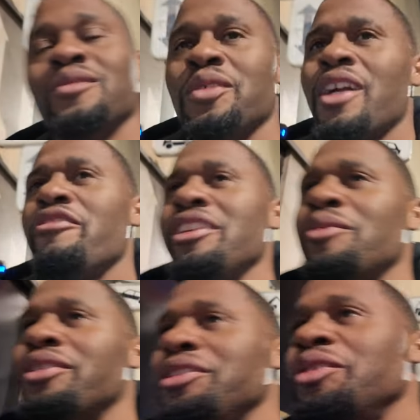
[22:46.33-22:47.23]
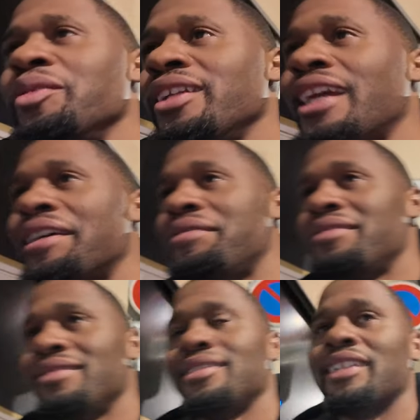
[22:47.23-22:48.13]
what I really want to do in
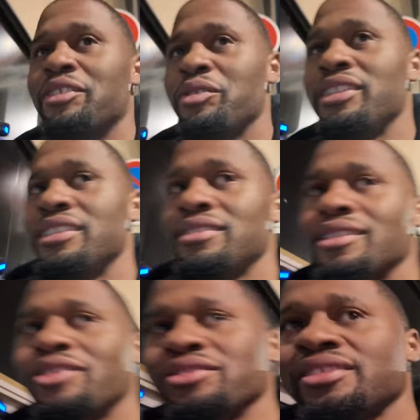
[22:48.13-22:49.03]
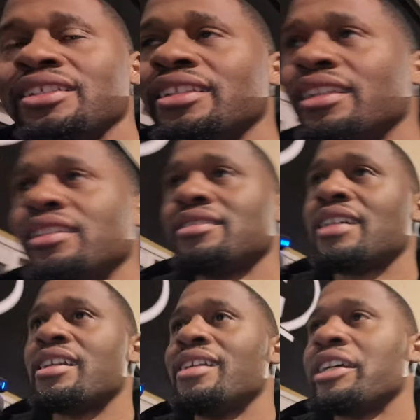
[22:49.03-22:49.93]
life. I do these on Sundays,
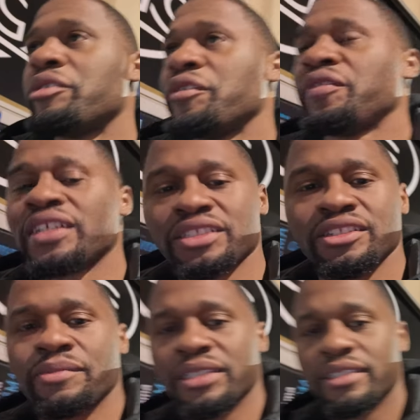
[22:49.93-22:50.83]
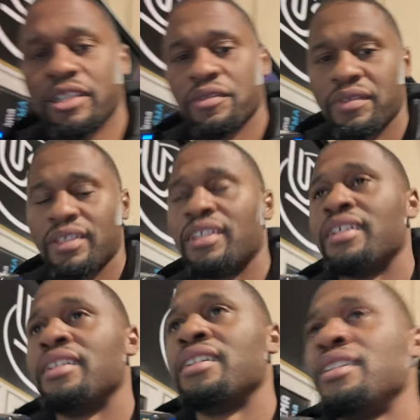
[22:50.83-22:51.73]
kind of like a reflection of myself.
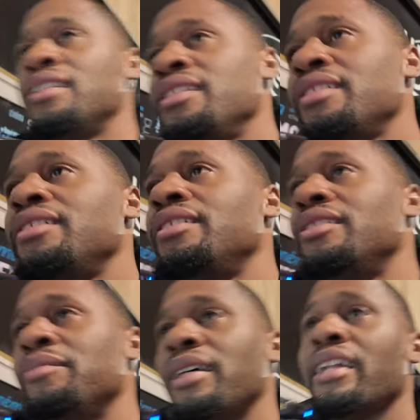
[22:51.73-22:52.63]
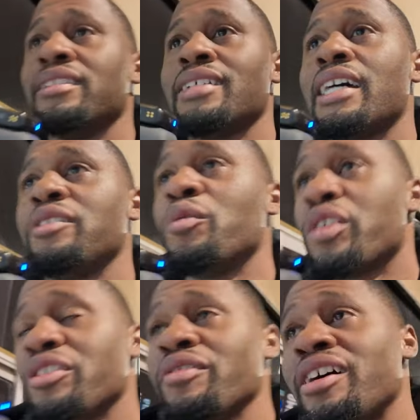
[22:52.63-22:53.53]
Um, I decided to
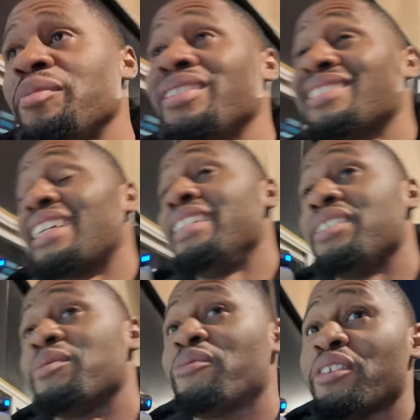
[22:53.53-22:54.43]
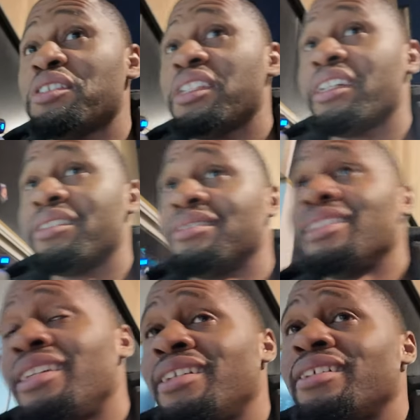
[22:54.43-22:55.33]
walk around because I needed some fresh air.
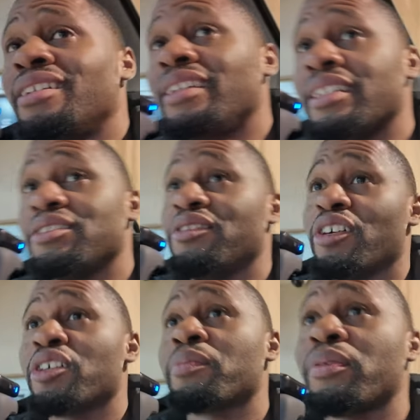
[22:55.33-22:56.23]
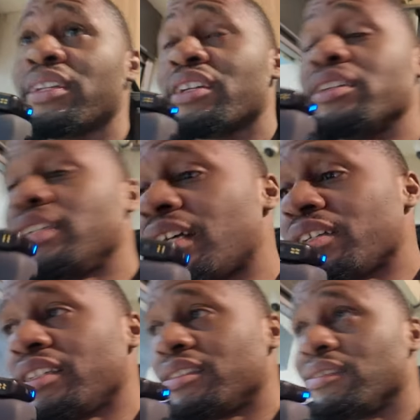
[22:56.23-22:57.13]
It gets dark pretty early
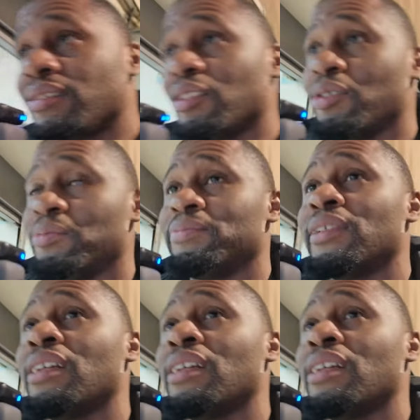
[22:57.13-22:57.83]
out here, so